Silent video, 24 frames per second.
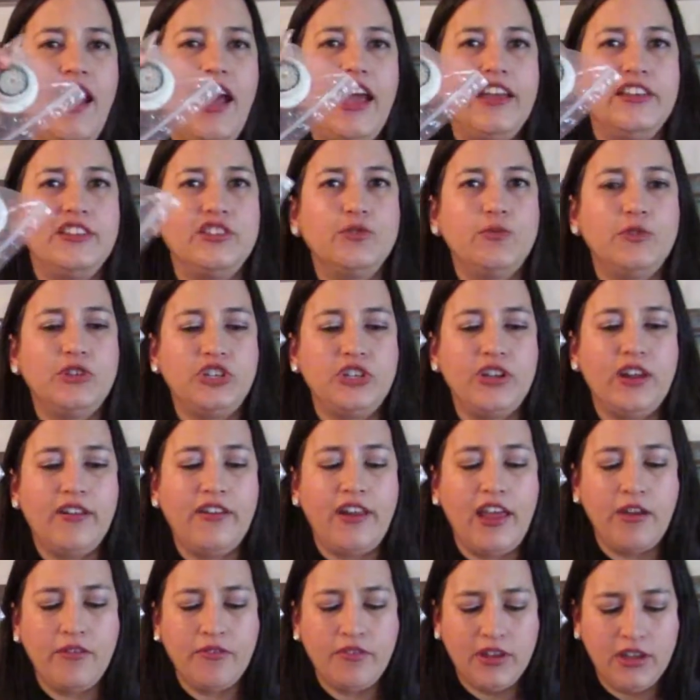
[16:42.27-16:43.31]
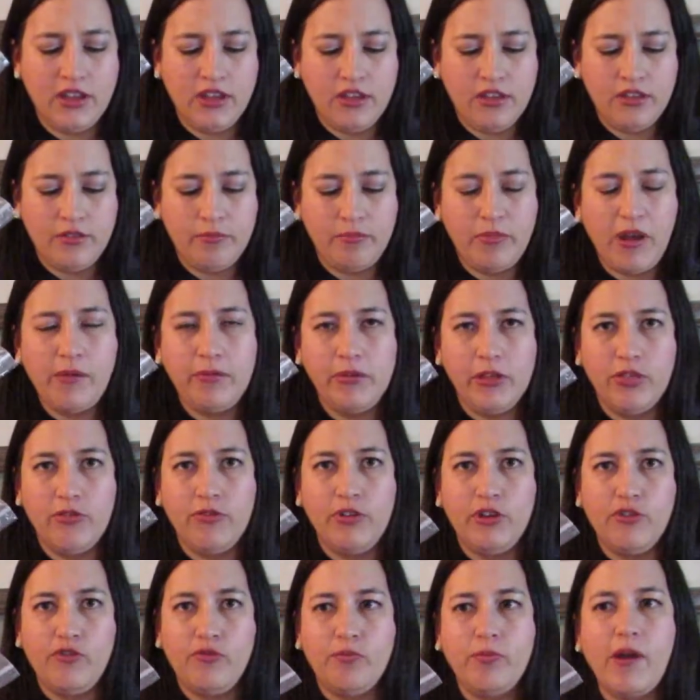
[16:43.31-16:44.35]
I switch out every probably
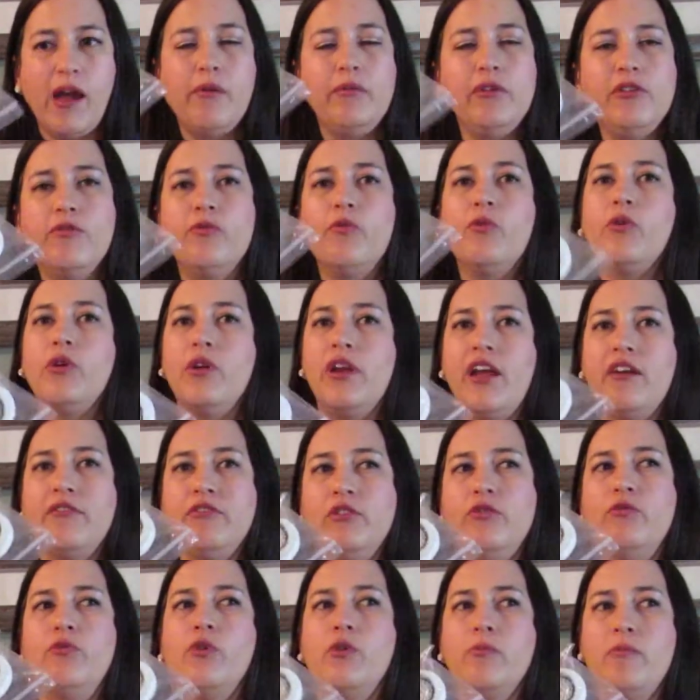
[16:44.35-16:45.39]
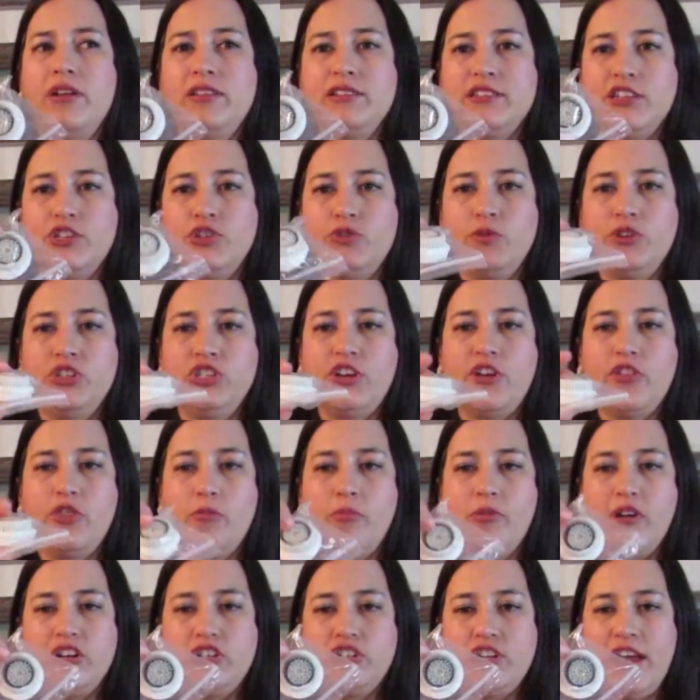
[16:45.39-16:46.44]
three to probably four every four months. I switch out the
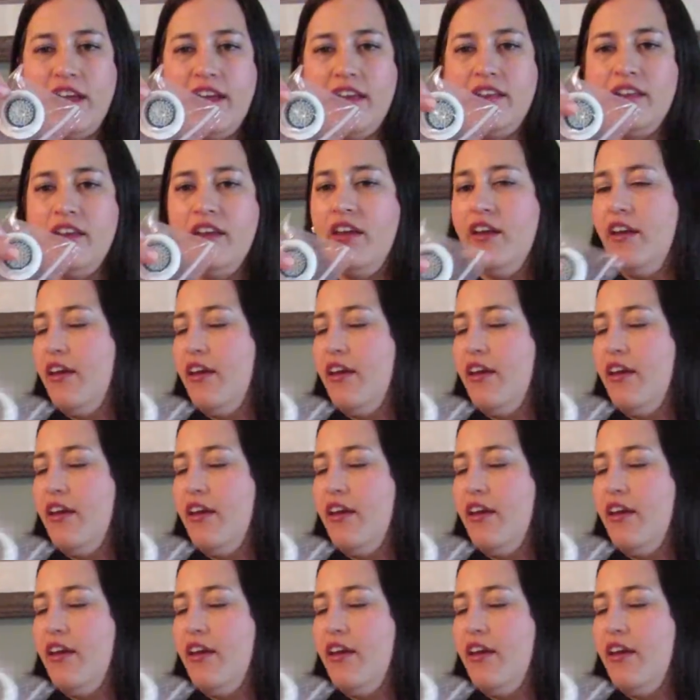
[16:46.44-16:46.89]
brush head.